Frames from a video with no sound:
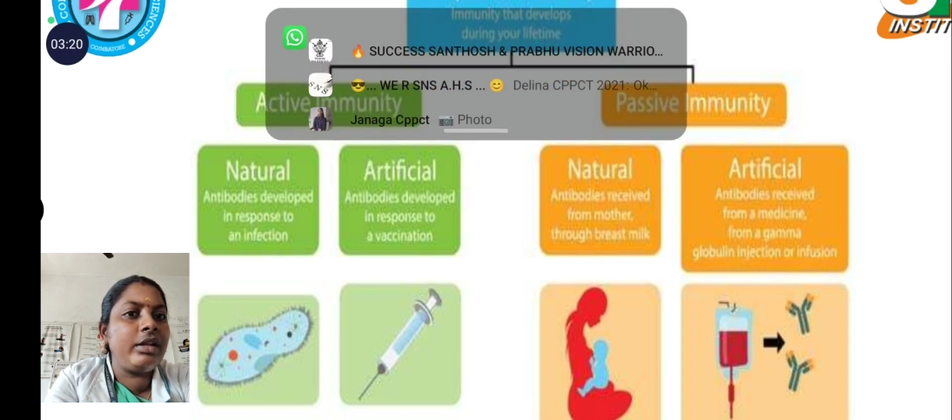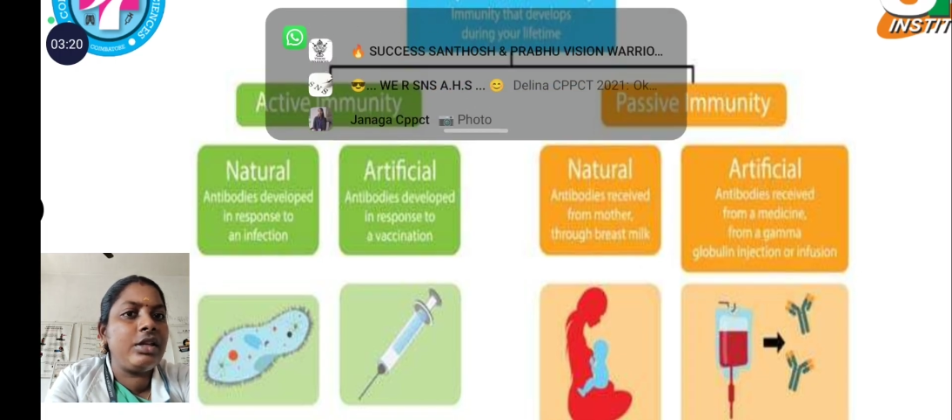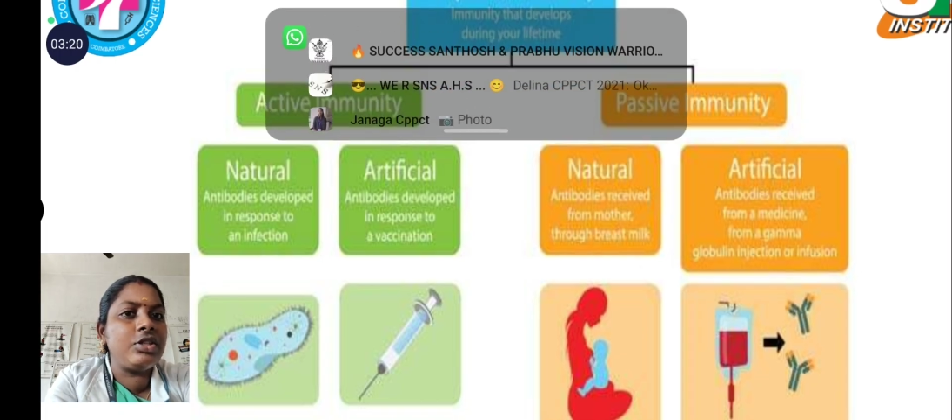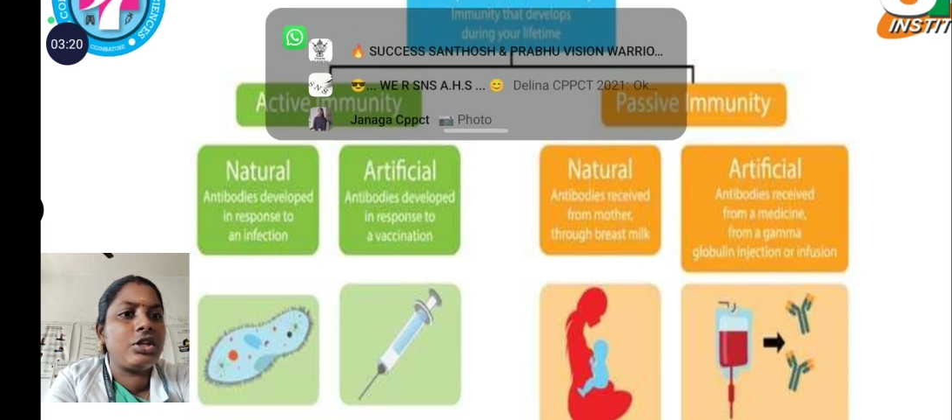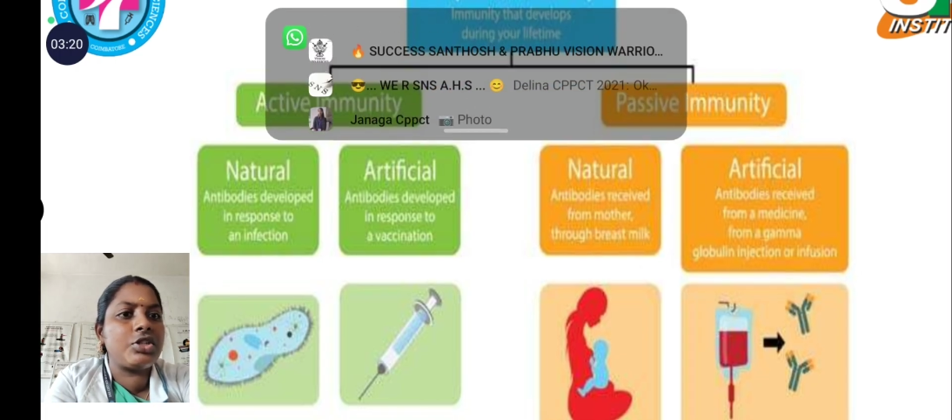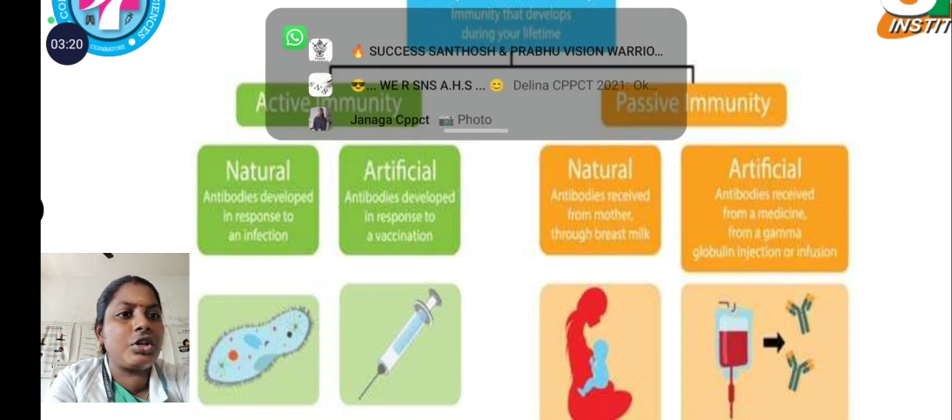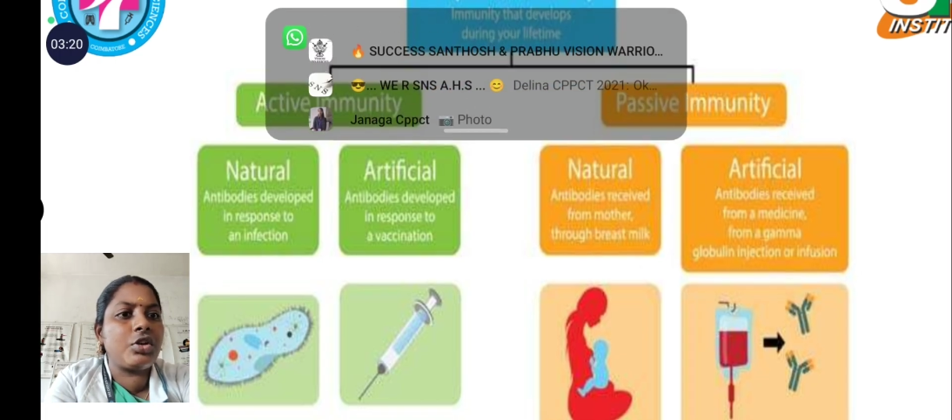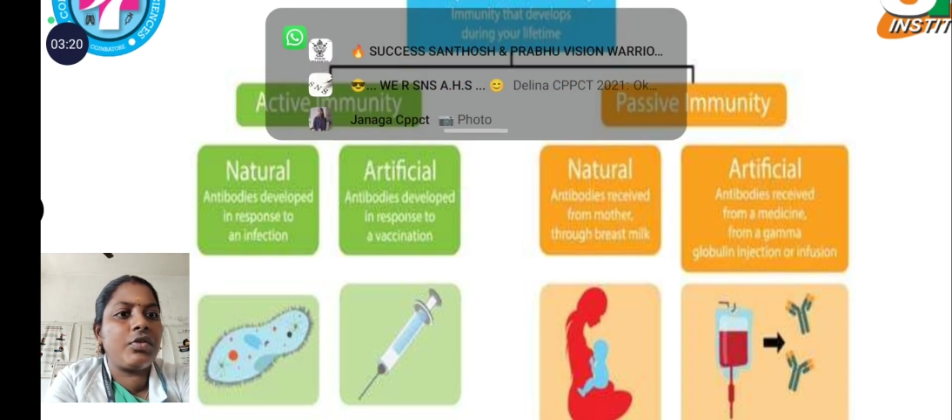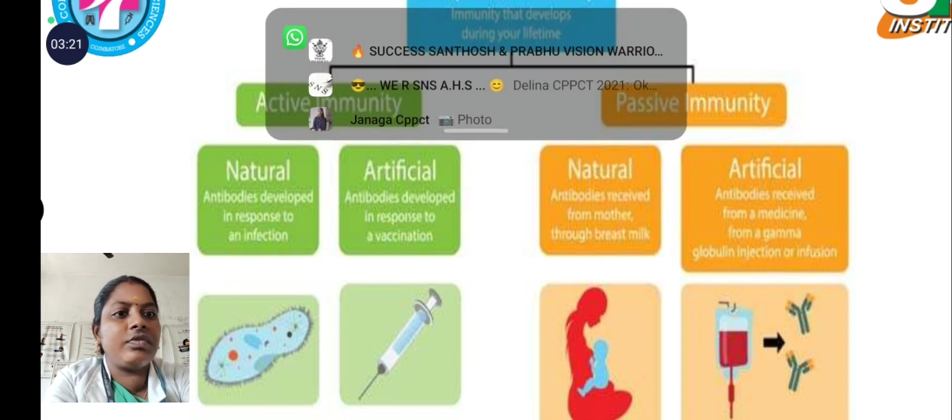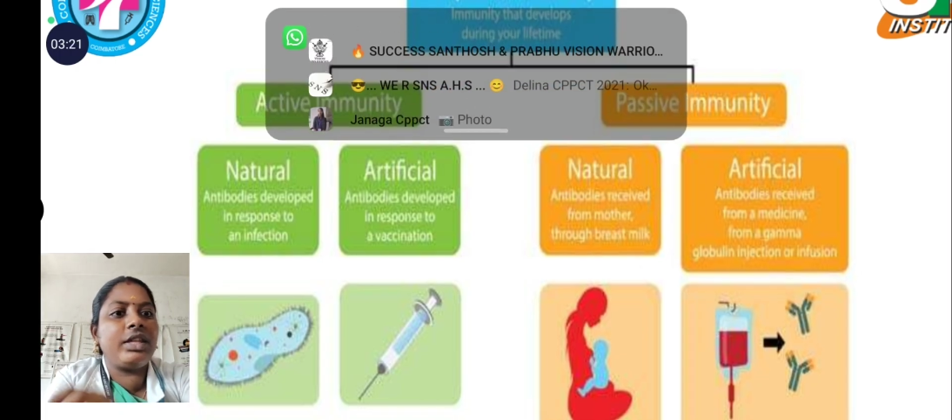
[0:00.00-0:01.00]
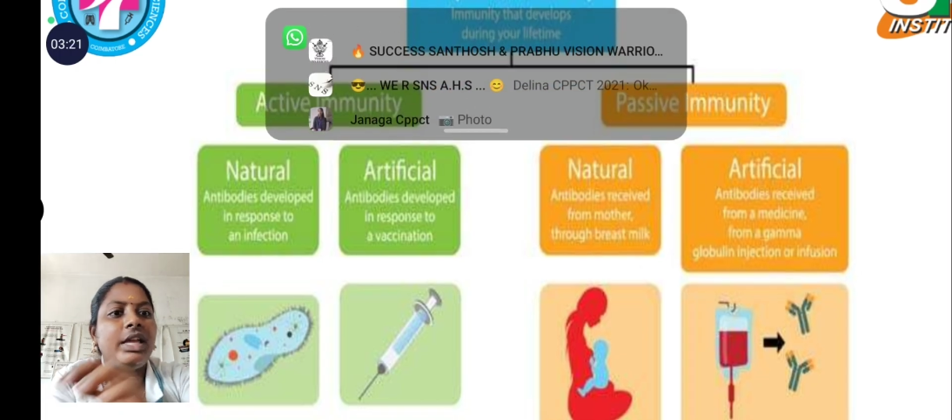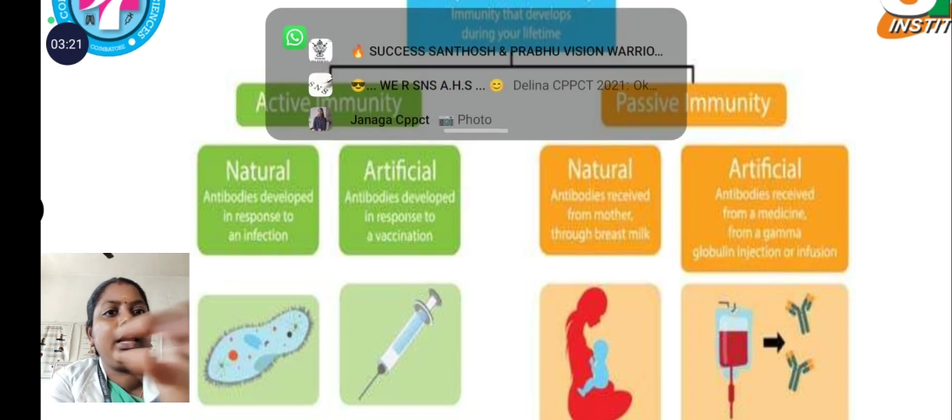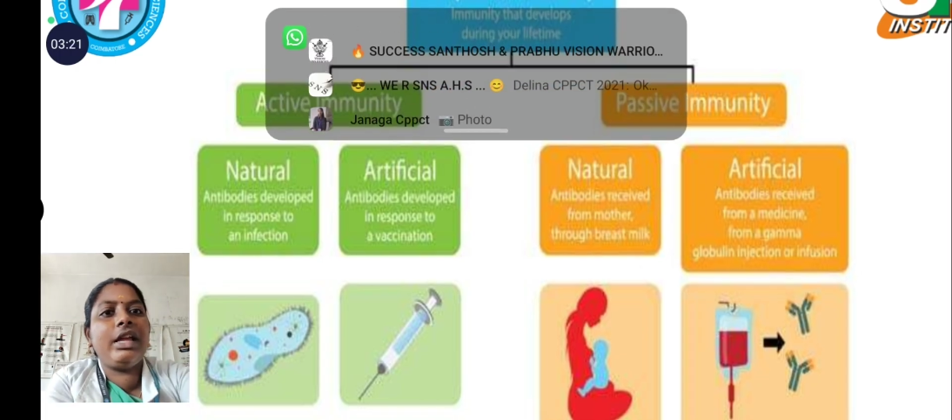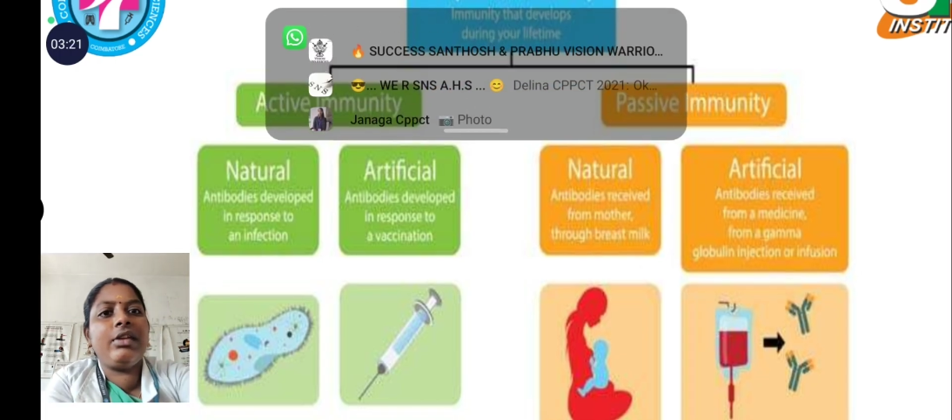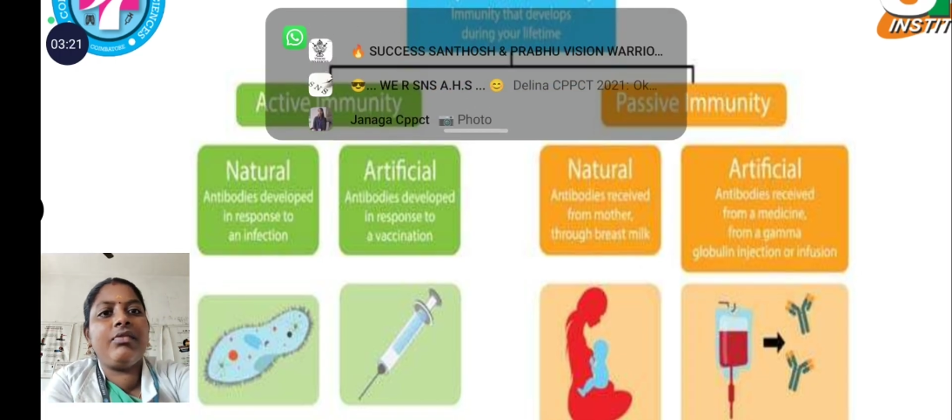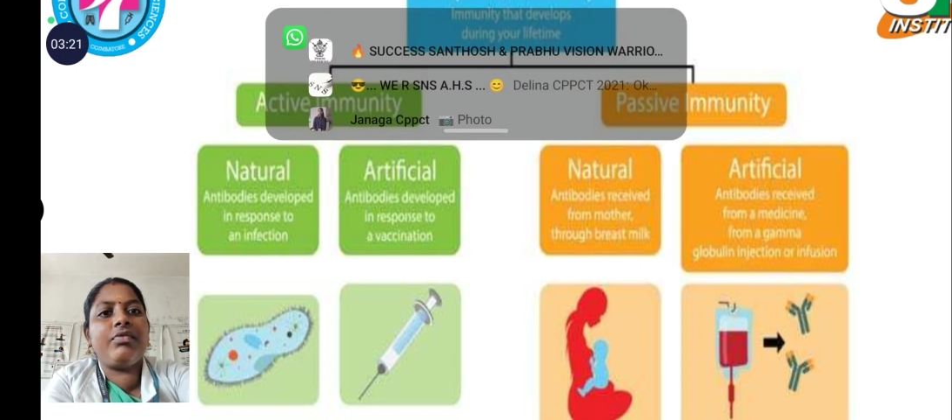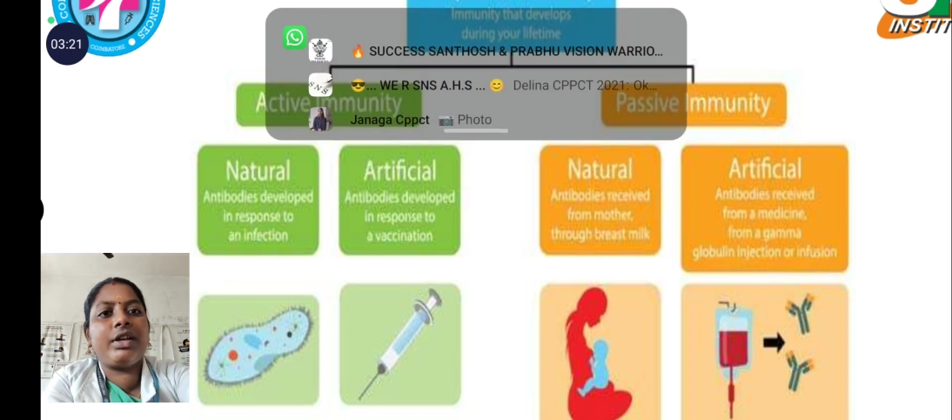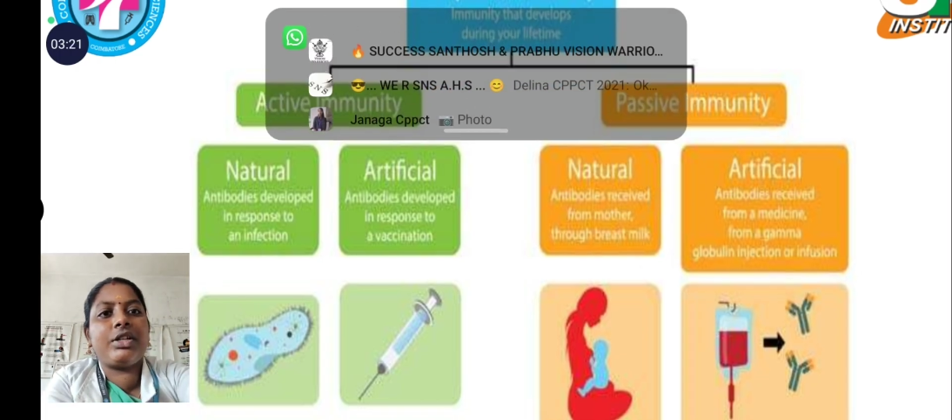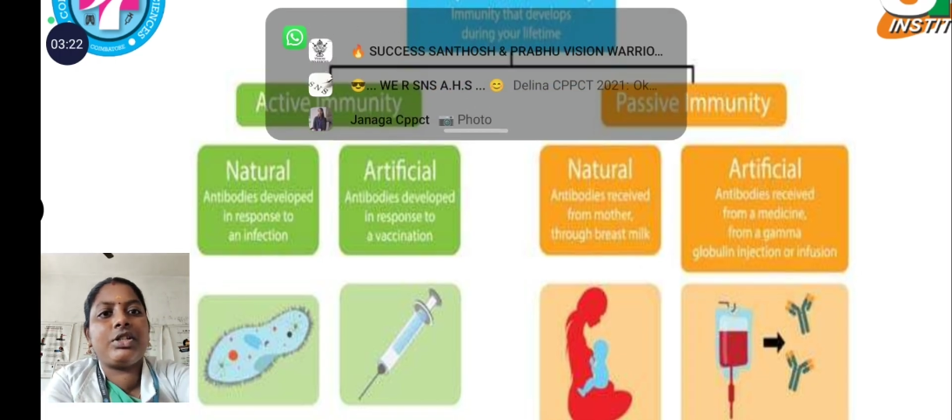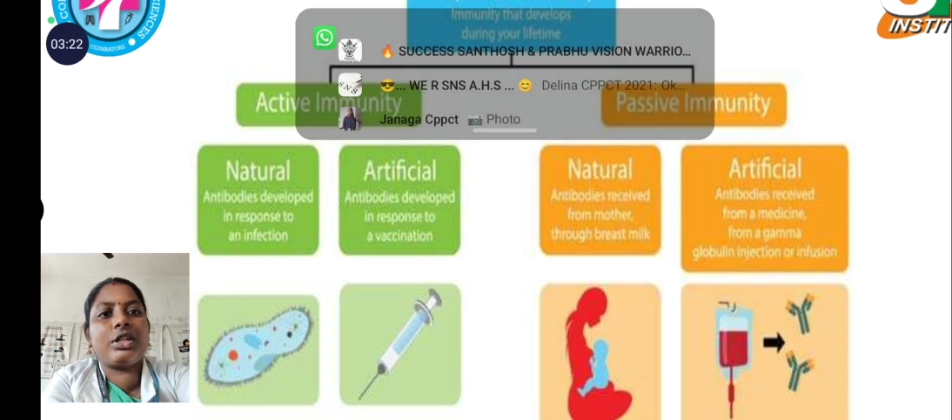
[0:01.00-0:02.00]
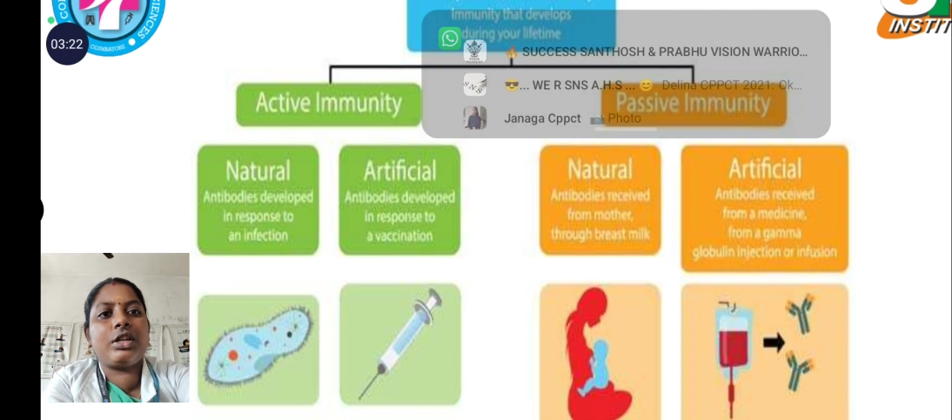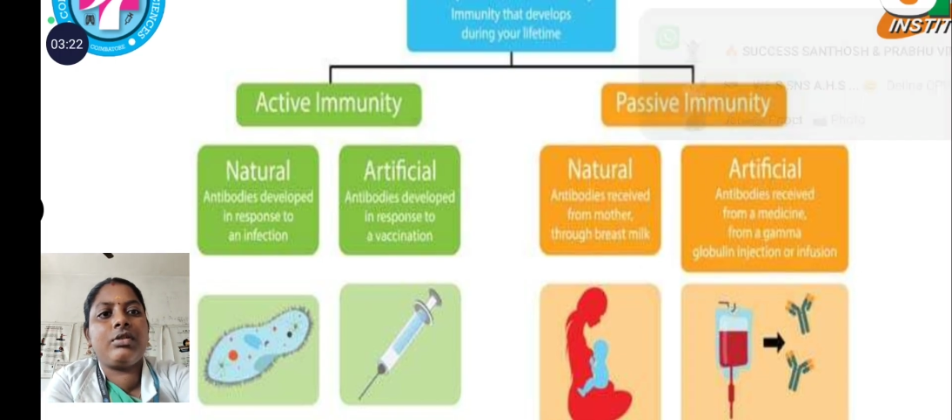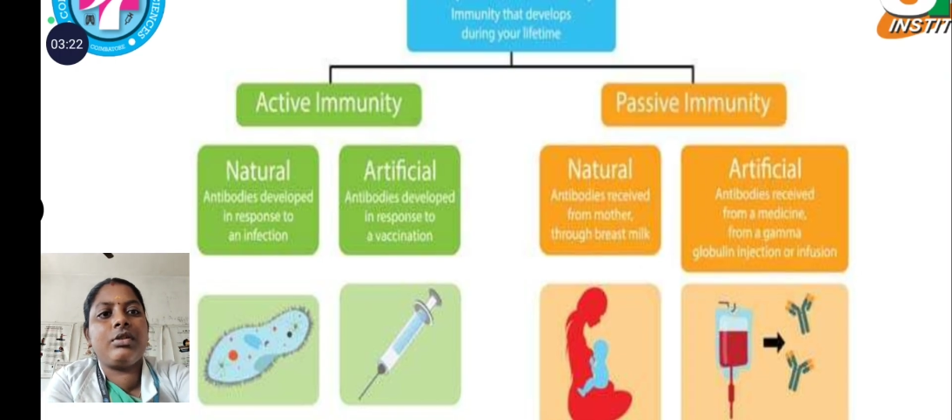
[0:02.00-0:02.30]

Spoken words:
injection of the infection.